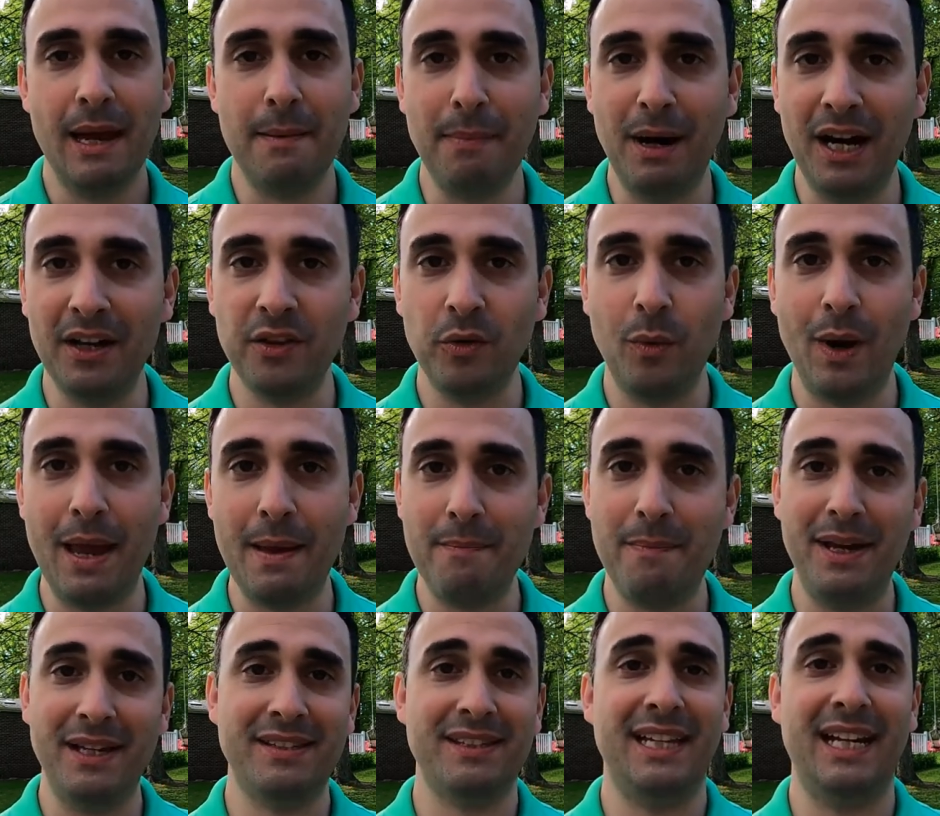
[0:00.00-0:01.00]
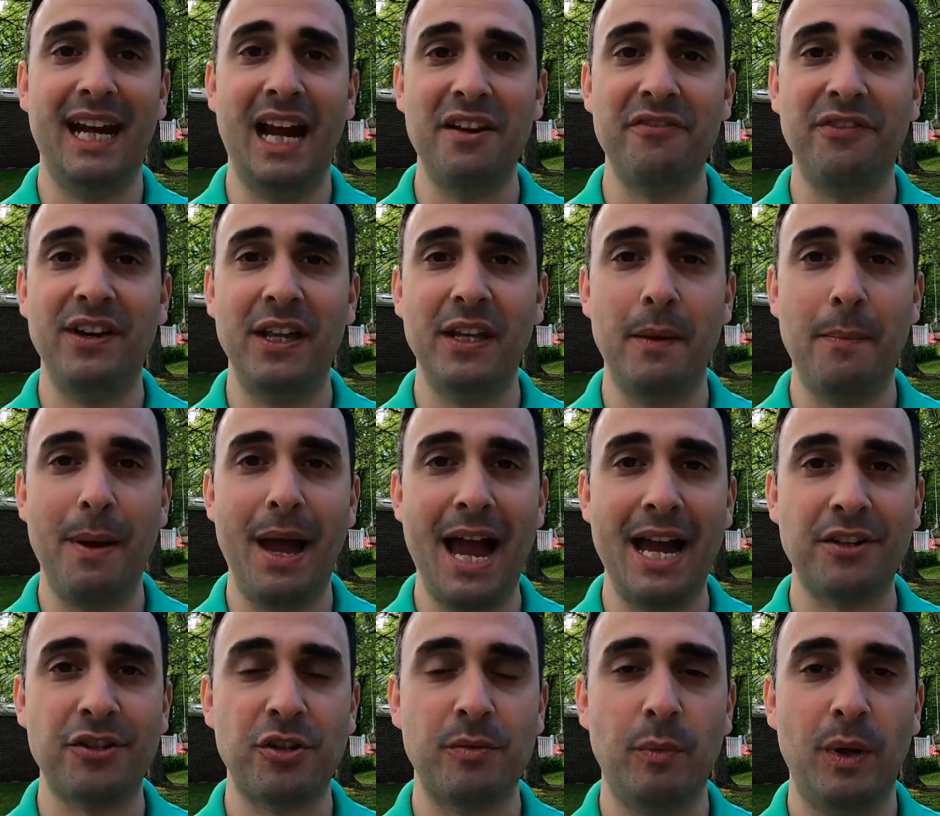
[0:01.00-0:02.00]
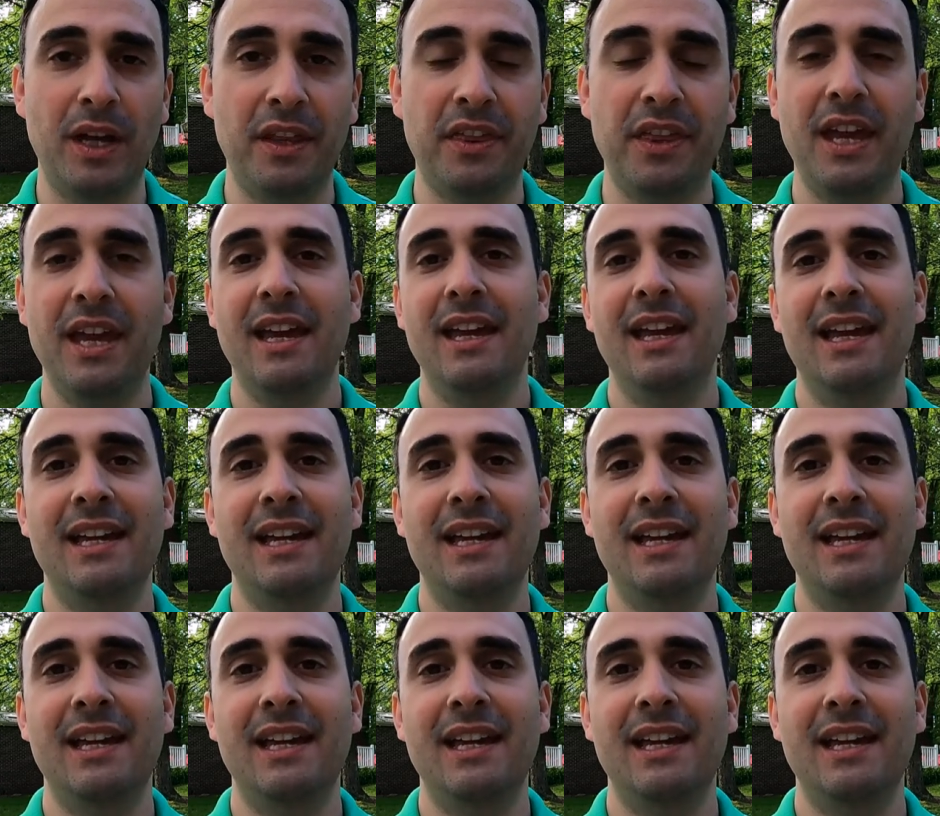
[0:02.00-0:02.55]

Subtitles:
And by the way, best thing I found to patch them with